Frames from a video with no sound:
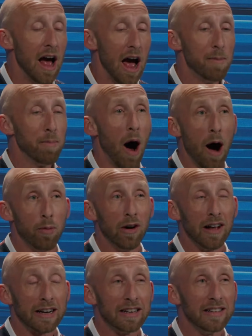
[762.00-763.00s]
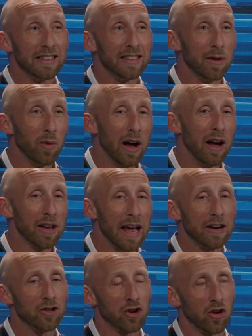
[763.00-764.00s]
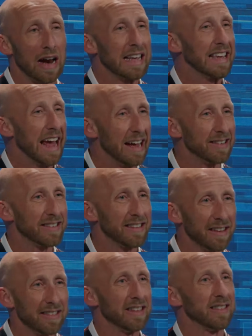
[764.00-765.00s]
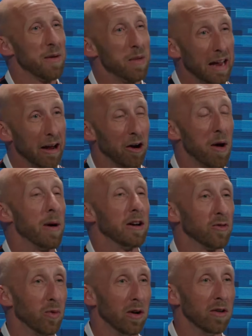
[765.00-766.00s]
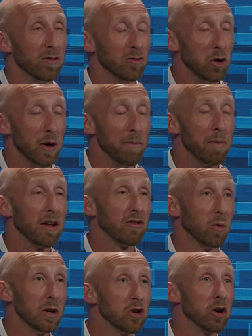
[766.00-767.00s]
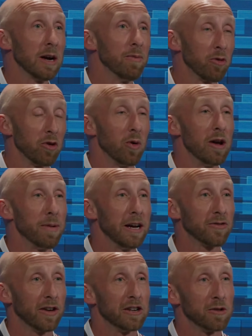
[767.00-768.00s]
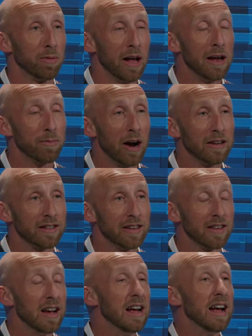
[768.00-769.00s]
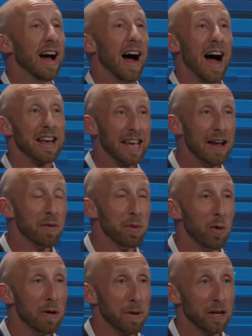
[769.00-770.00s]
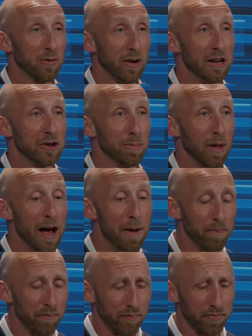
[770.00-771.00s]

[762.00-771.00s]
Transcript: And Bob reluctantly said, well, yeah, sure, I guess. Since I'm here, I might as well do it. And so we took him through the one-page financial plan process. I gave him the one-page financial plan,